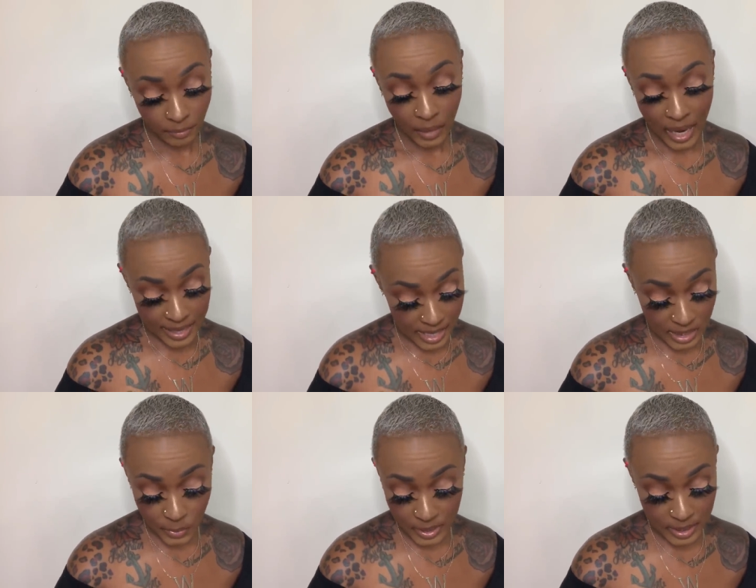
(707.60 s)
and
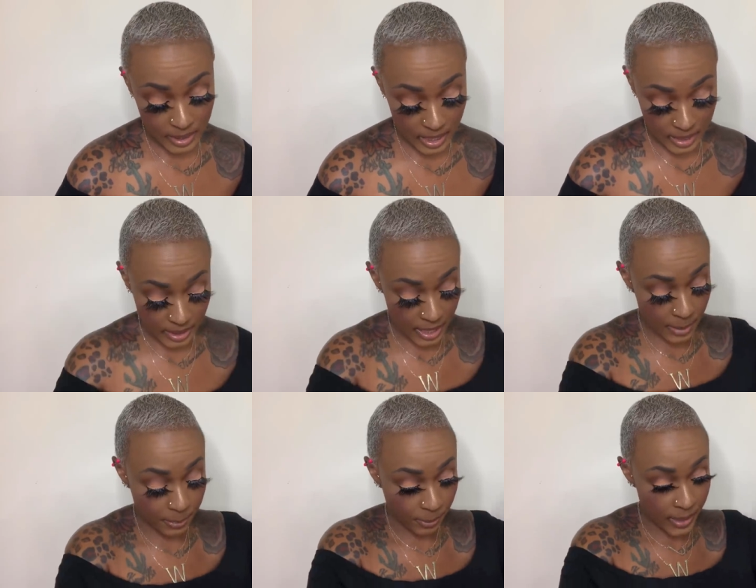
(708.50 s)
that's what this is. And the
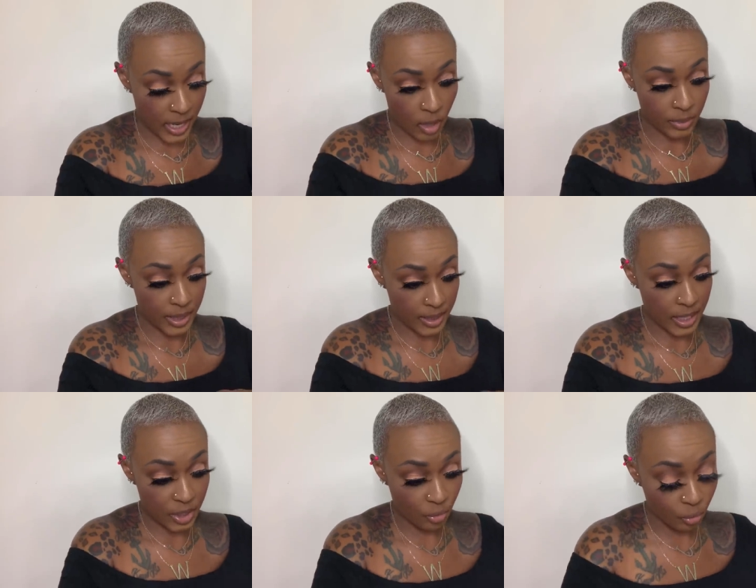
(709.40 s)
print on this
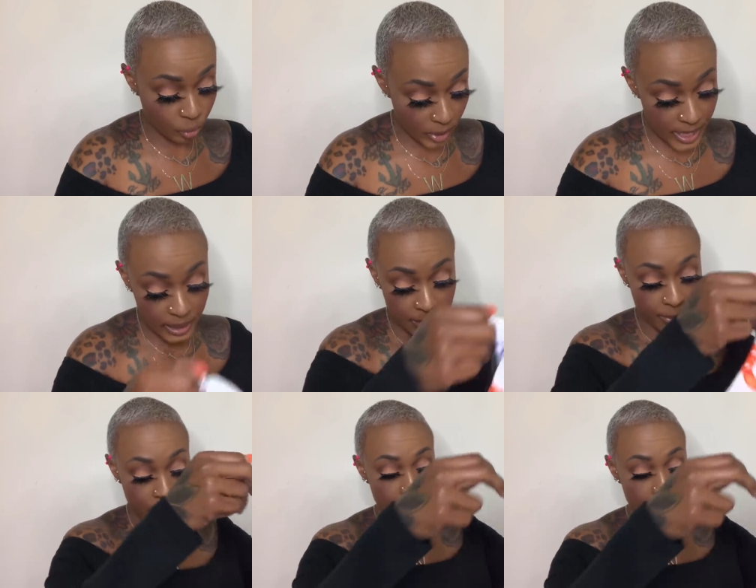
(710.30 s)
is really, really